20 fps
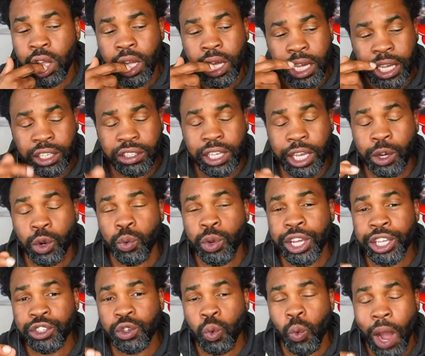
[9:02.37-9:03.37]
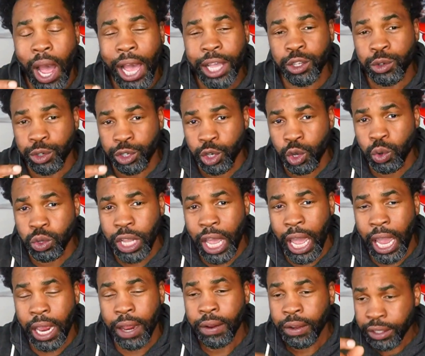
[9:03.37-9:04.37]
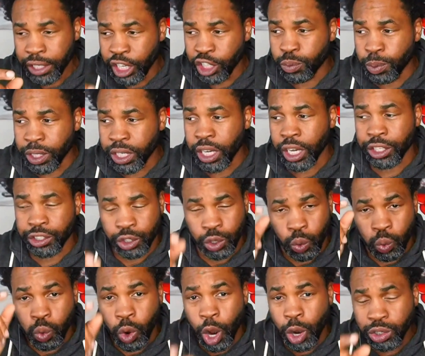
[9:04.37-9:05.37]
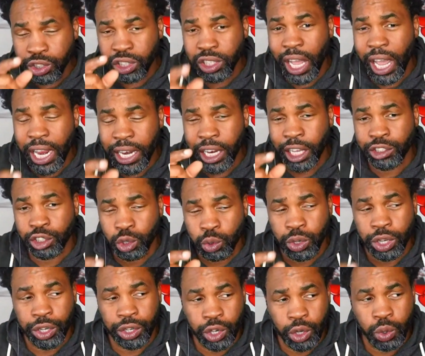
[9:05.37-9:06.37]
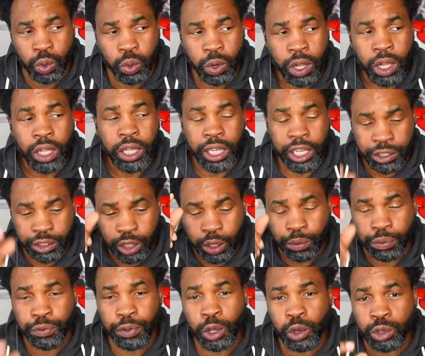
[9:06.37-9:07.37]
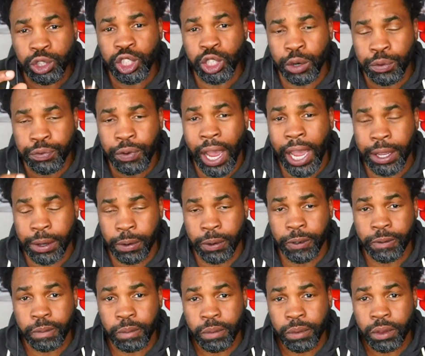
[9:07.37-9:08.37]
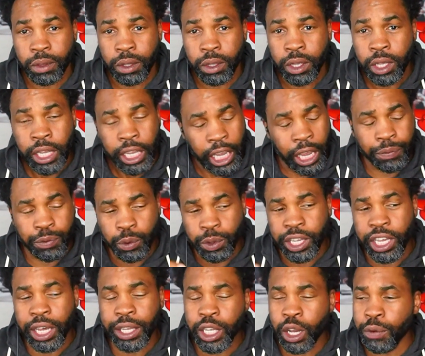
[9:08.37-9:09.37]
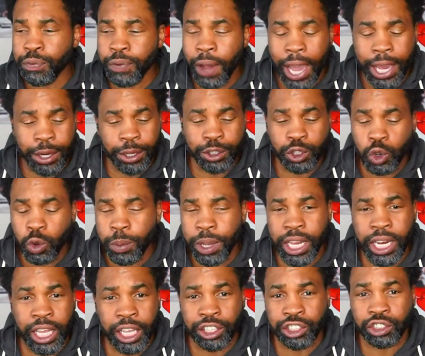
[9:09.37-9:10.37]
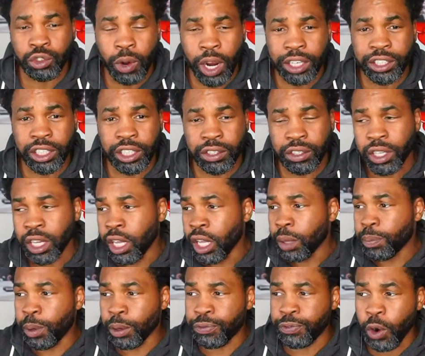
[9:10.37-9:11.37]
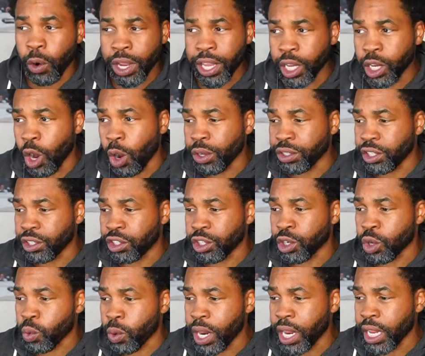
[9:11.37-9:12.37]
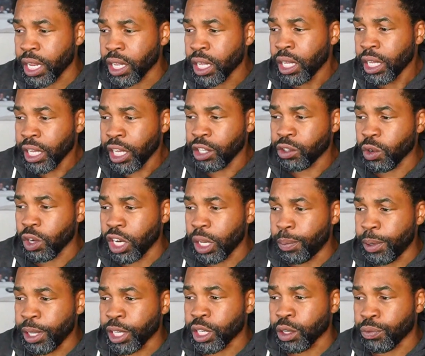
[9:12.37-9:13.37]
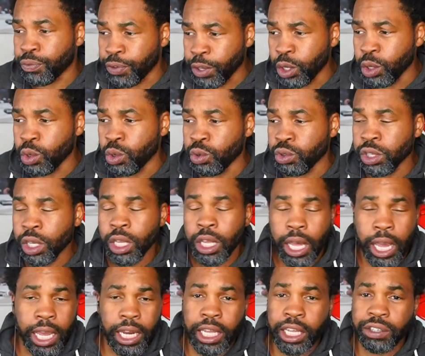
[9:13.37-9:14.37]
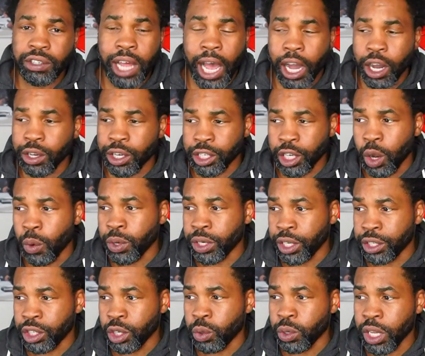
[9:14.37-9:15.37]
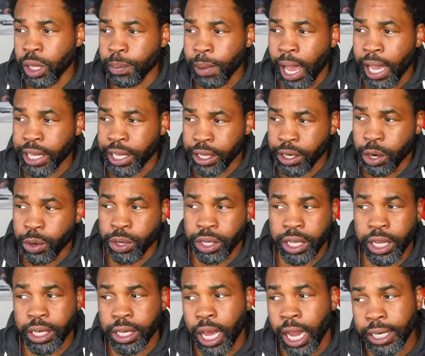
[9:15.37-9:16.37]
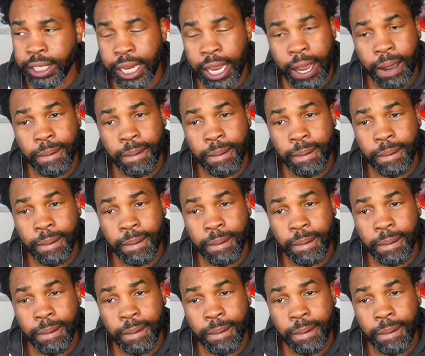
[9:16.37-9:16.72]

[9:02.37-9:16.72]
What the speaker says: He said, the reason why you do that is because the worst thing that you can do is confuse your fighter. If you give your fighter too many instructions before he goes into the ring, he's going to be confused and he's not going to know what to do, and he might get hurt or get knocked out.